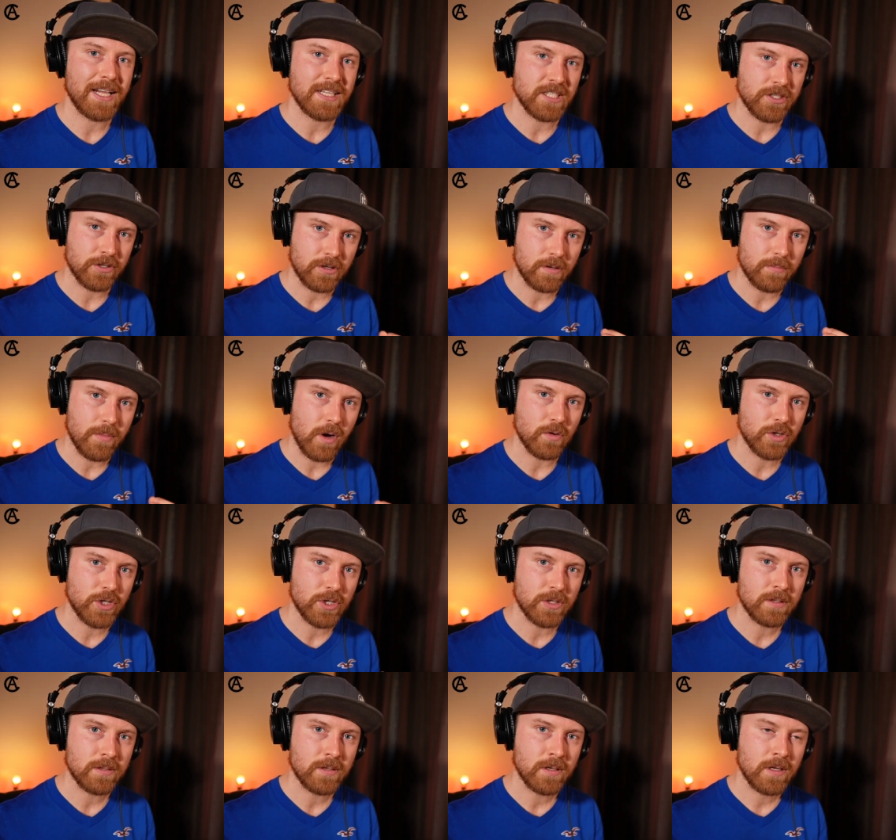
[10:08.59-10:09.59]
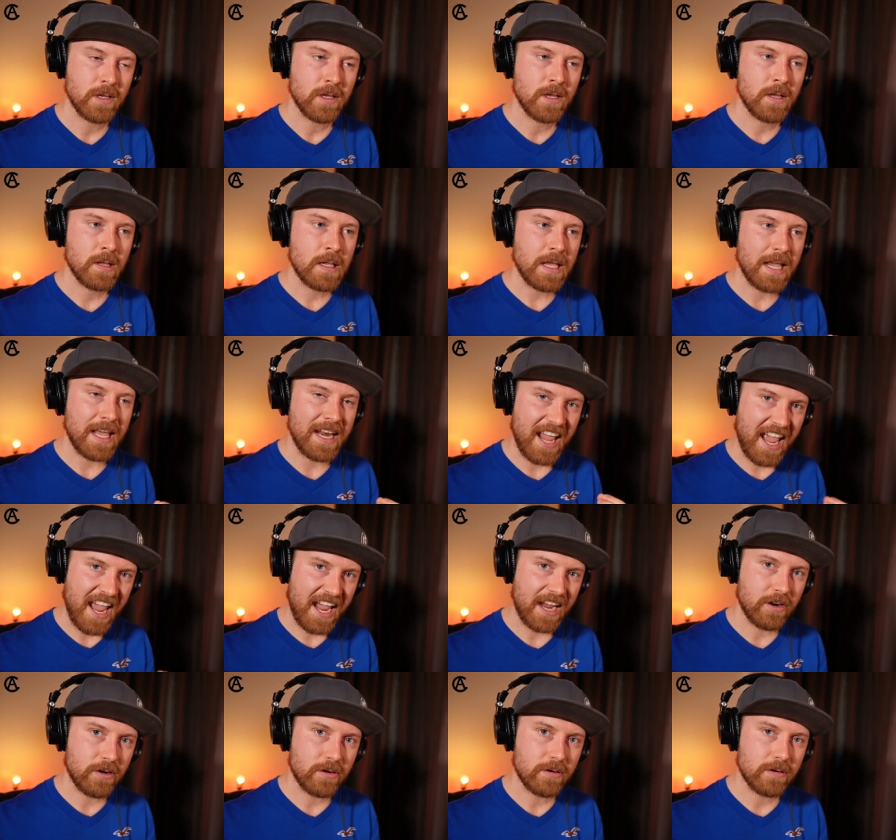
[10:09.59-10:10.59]
as her emotion and
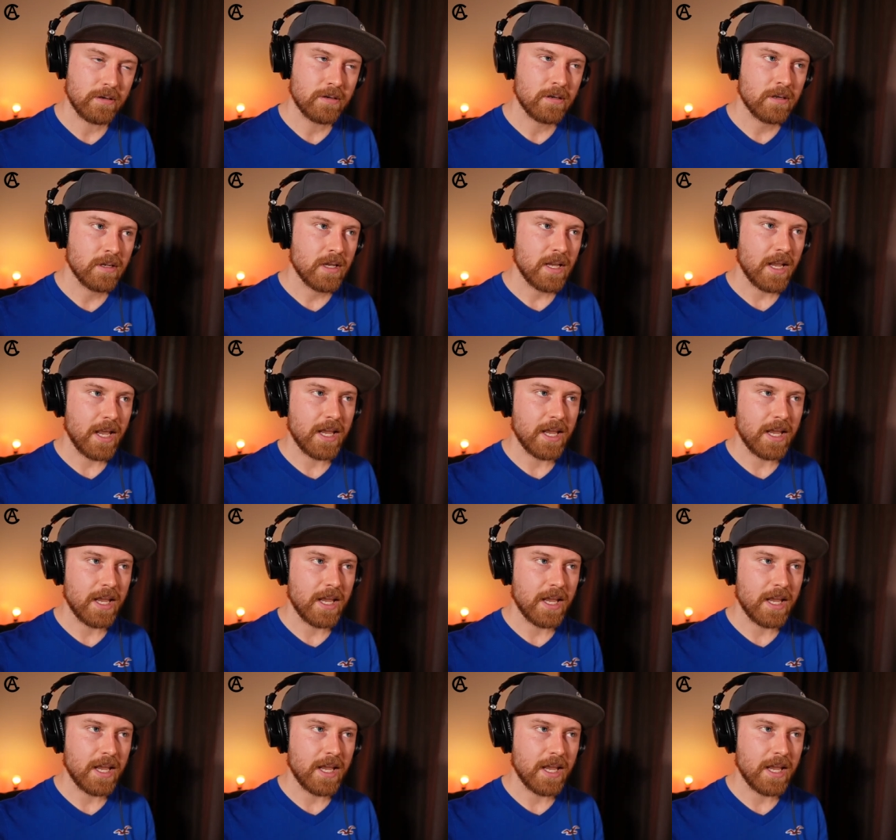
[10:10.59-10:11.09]
anger,